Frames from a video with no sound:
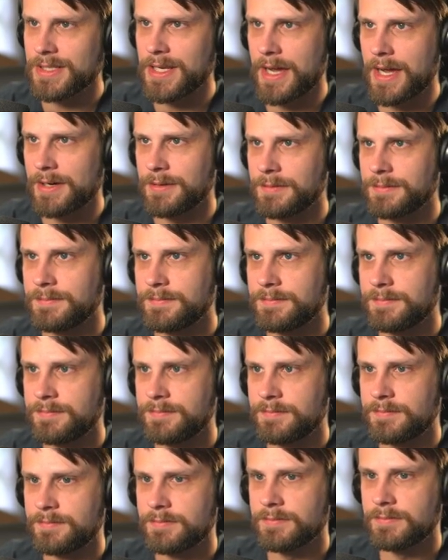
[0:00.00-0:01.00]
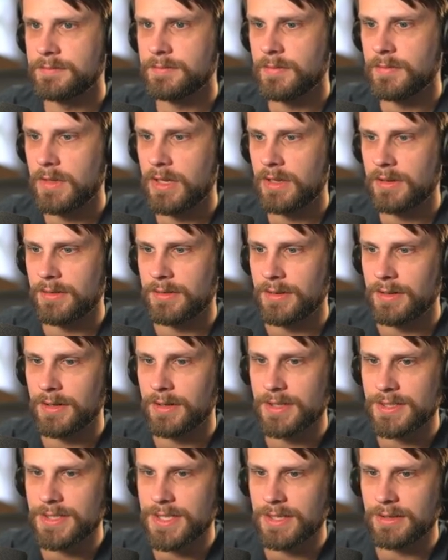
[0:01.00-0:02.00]
now. They're
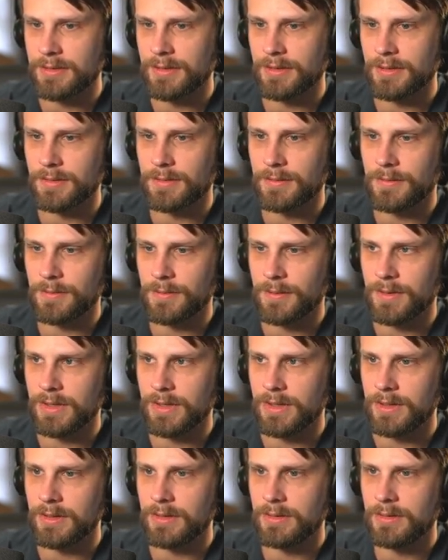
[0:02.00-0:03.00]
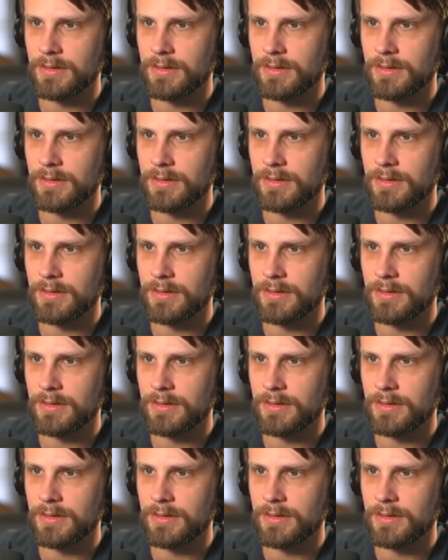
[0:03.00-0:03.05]
gonna take the three.